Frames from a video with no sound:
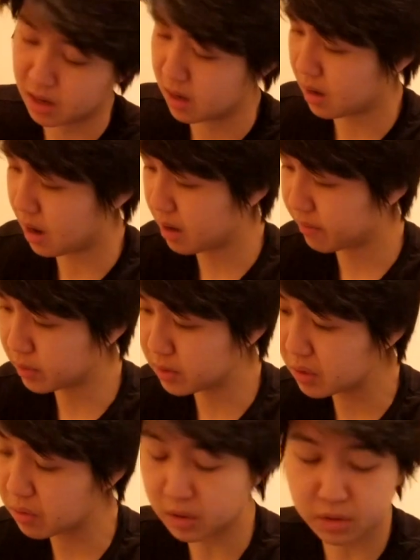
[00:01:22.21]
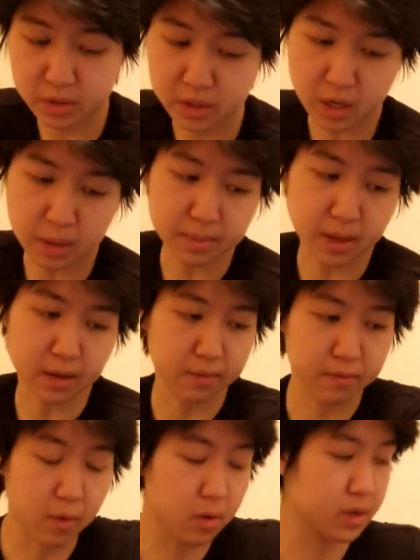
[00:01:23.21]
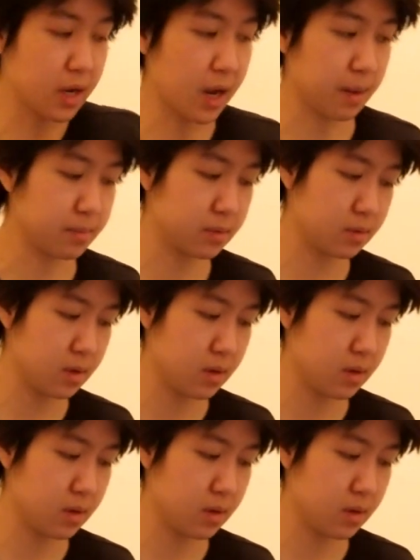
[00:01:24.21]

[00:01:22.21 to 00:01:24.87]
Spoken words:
I've only grocery shopped like 4 times.